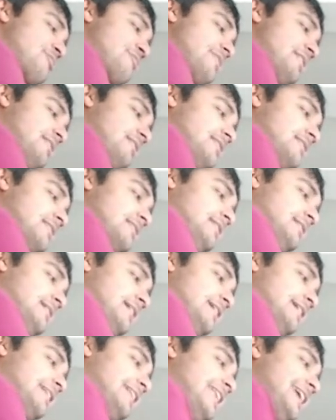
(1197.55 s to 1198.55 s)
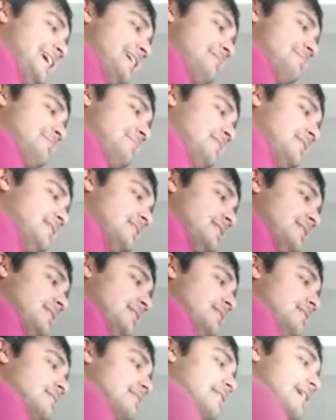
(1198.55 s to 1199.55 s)
it. I claim
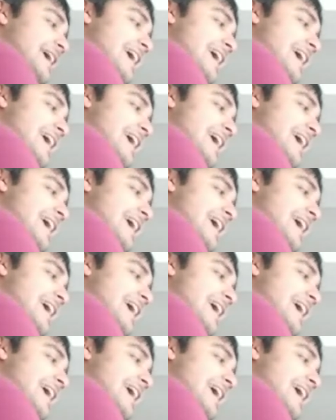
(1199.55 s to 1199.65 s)
that